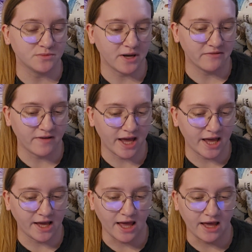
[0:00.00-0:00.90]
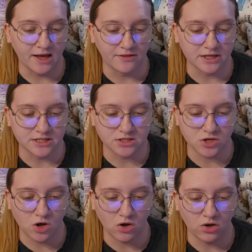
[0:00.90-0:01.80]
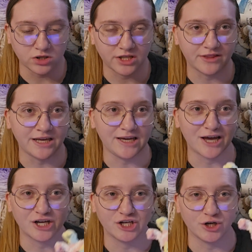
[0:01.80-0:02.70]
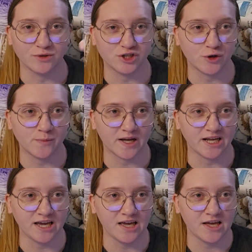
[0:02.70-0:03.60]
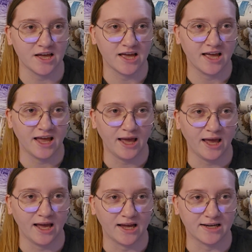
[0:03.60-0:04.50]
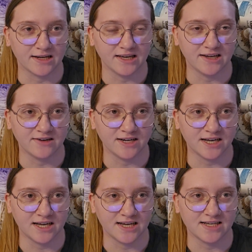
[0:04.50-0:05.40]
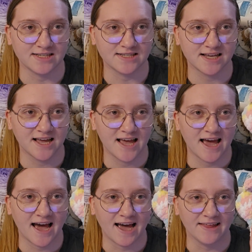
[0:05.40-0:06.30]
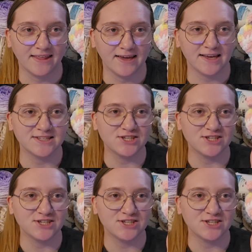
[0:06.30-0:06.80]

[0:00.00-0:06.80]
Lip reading: by Faye, and this is called the No Sew Bunny, and here it is. I think it's